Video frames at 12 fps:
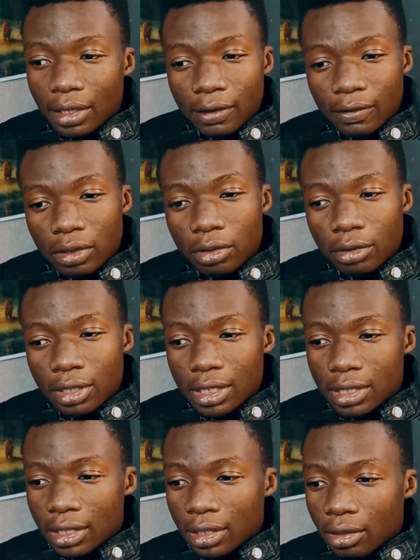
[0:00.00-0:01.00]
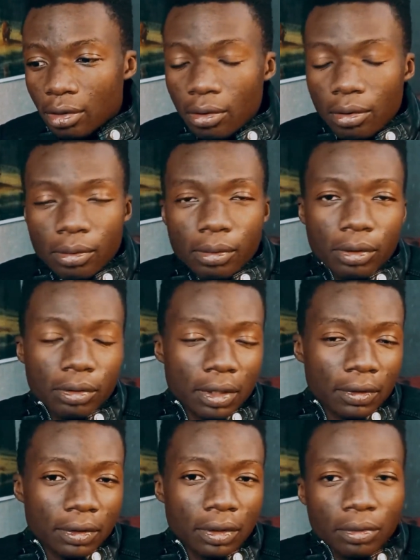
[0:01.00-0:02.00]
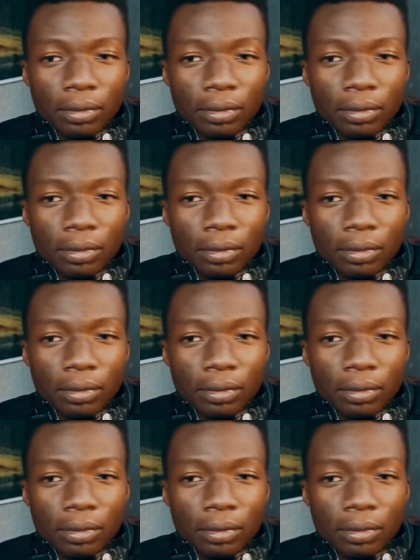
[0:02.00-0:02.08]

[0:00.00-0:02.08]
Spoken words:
Even though they're saying no, we're gonna